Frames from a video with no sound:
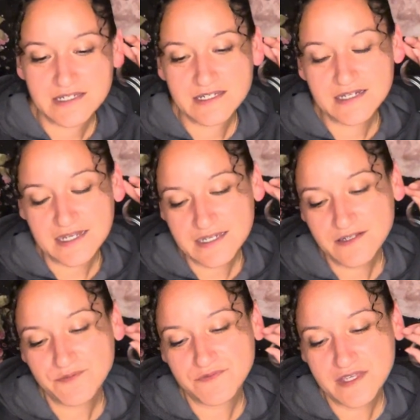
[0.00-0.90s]

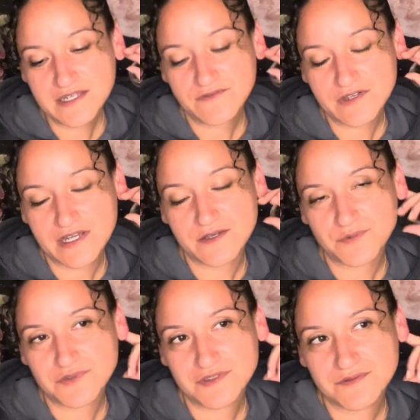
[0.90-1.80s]
Nine of
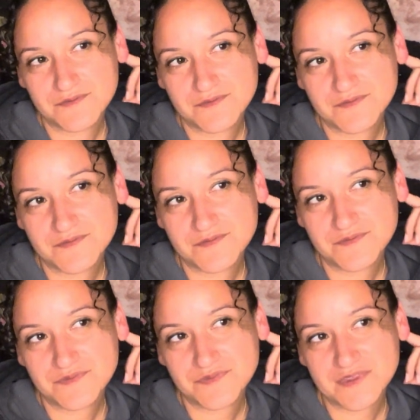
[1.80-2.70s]
Cups
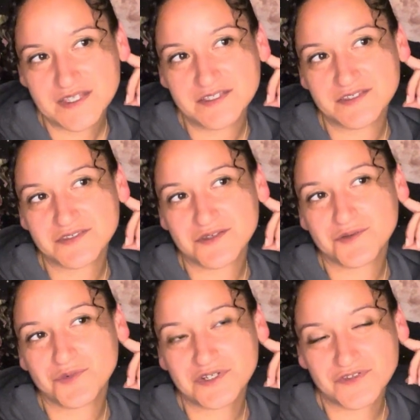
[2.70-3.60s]
is a
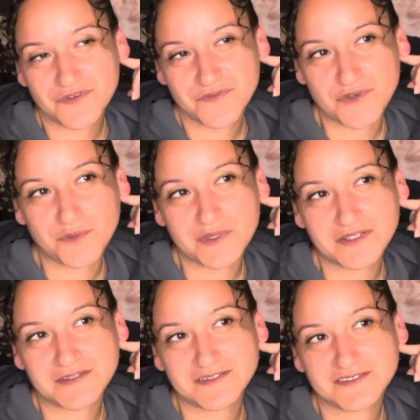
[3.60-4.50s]
wish
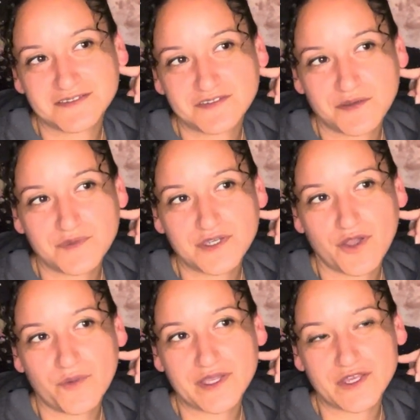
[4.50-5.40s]
fulfillment. Something
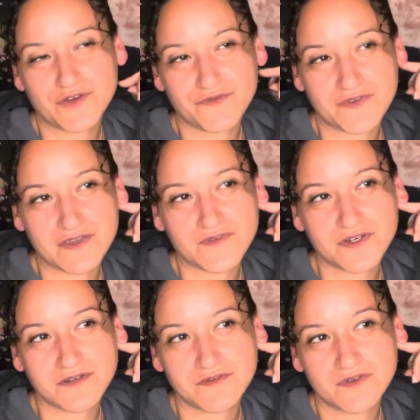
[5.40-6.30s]
going in your
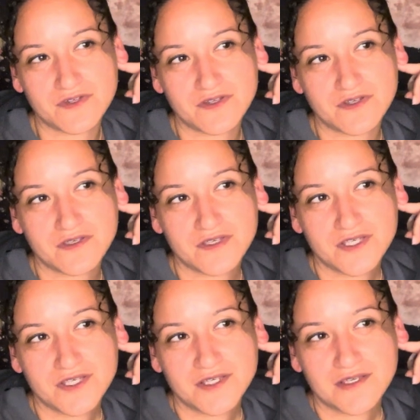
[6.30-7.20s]
favor.
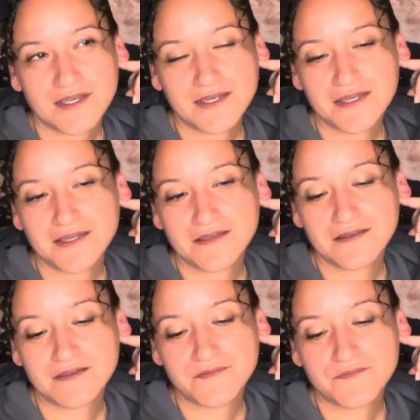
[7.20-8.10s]

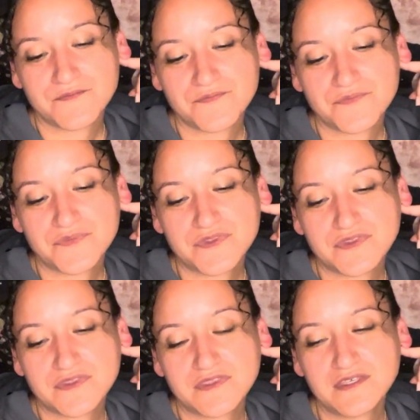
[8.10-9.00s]
And
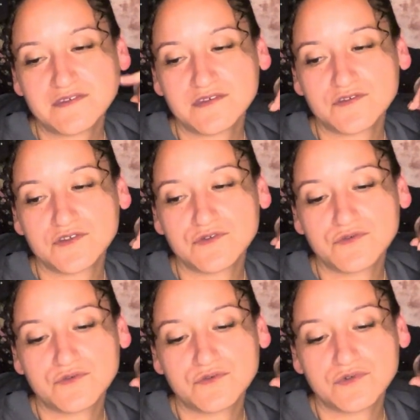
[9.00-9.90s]
this is
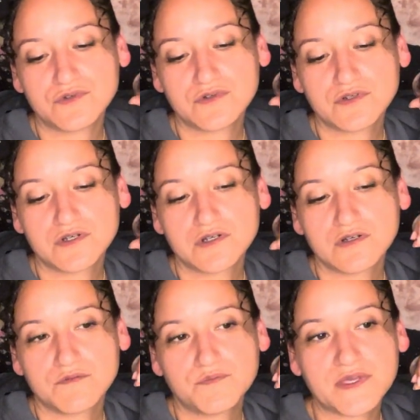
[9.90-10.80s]
you
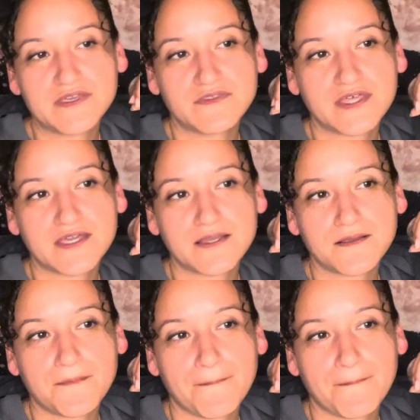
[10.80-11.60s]
being like,